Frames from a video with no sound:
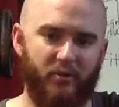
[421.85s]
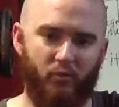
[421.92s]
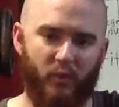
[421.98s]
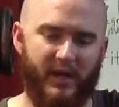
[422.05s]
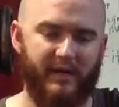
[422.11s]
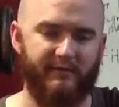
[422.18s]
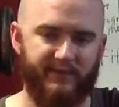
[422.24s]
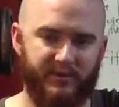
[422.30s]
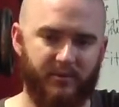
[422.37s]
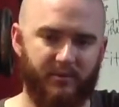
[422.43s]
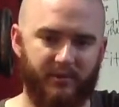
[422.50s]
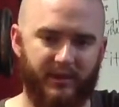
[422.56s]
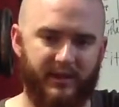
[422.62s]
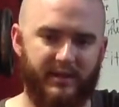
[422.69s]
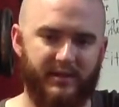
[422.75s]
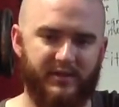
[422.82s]
wave tool
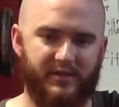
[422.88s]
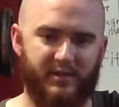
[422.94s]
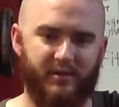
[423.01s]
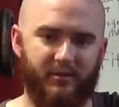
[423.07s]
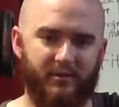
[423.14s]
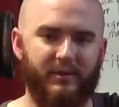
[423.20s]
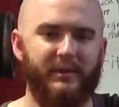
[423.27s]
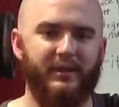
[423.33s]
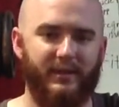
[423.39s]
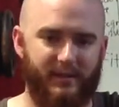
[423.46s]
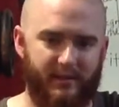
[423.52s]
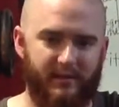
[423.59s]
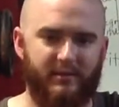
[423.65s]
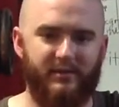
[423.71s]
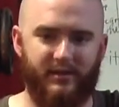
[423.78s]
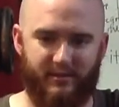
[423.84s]
in it, so
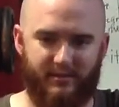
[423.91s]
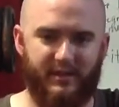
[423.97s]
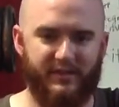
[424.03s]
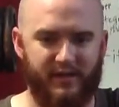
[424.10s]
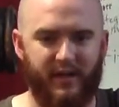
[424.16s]
it's